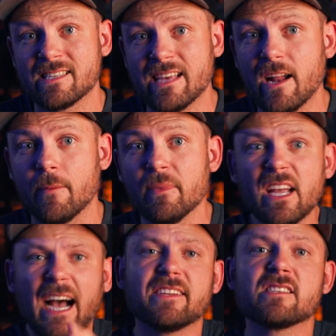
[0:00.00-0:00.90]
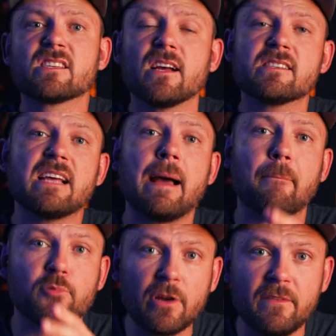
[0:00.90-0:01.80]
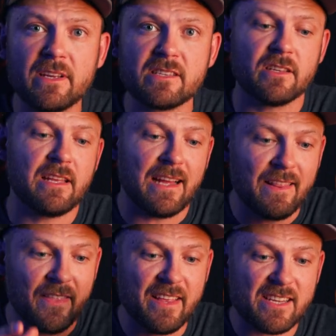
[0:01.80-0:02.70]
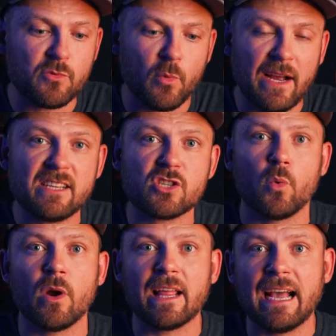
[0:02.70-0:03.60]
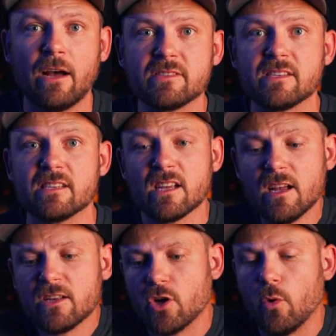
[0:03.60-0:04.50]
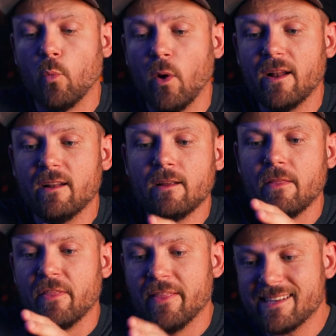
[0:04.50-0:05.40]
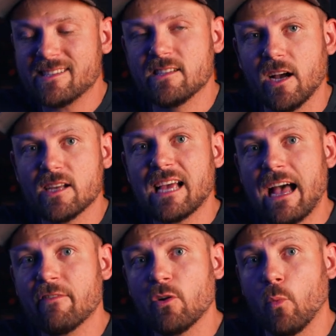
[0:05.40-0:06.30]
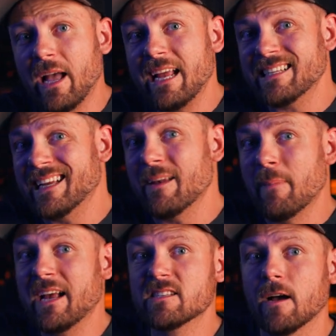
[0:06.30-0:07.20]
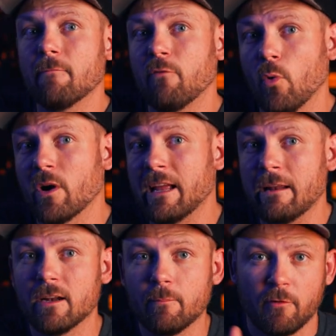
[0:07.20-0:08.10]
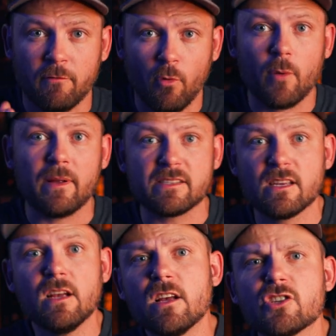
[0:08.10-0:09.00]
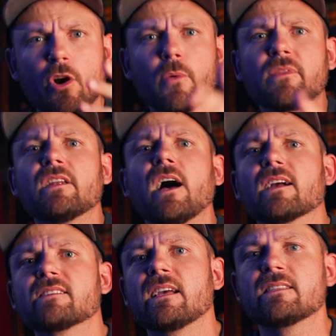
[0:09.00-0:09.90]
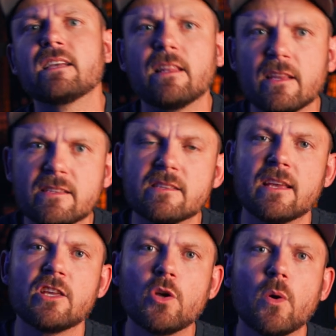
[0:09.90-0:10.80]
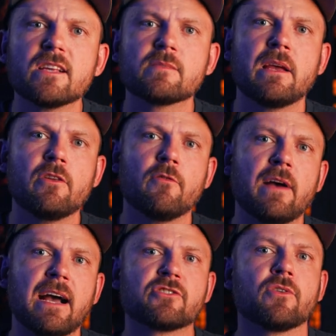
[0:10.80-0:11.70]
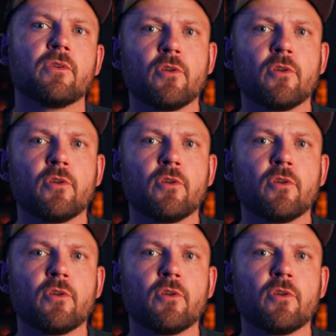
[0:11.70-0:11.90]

setup. I discussed that previously, that this weighs 20 ounces. So what this does have in weight, it makes up for in performance. Starting with the NOX18, this is a US manufactured